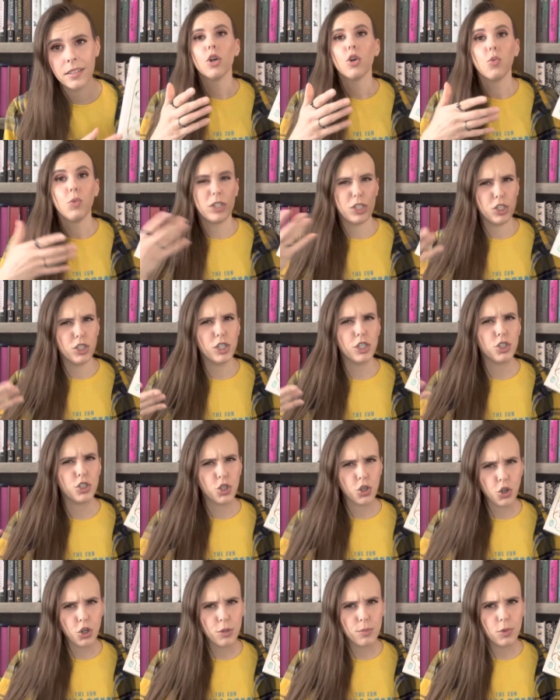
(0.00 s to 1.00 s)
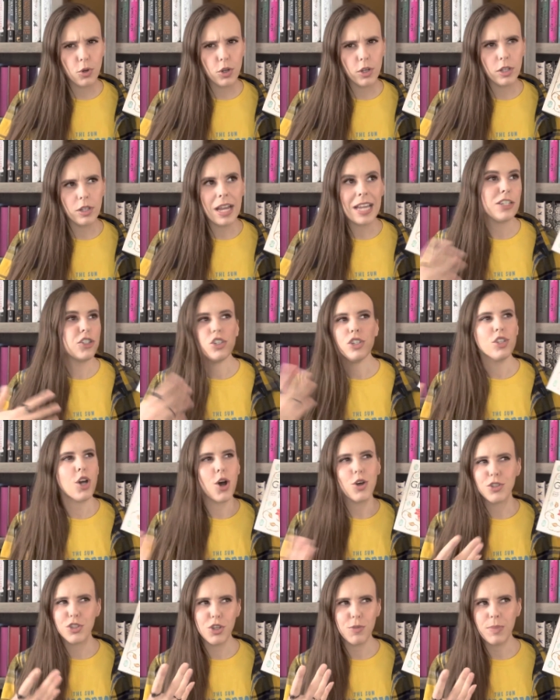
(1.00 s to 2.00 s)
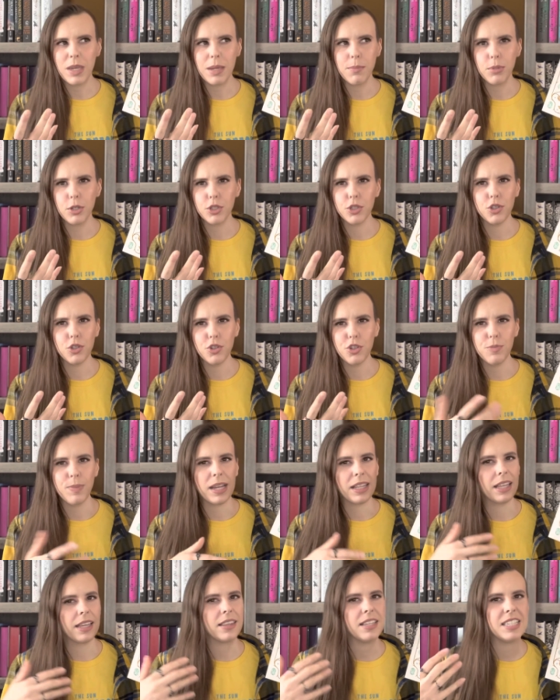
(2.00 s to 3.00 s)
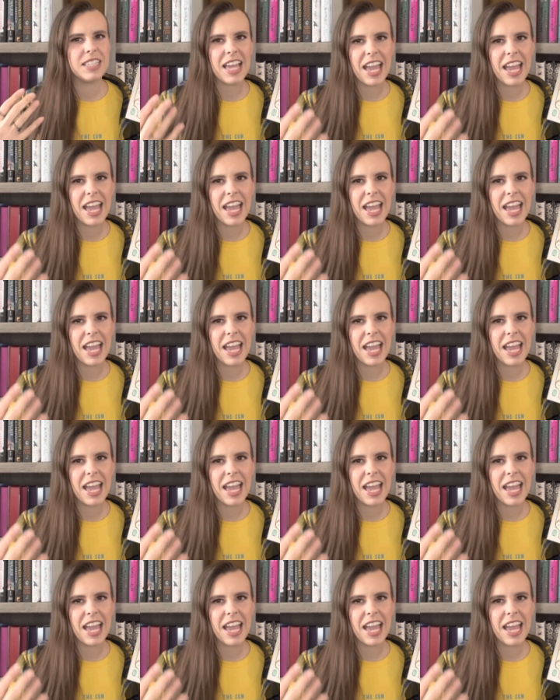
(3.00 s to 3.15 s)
which is in turmoil, and she's also being pursued by like these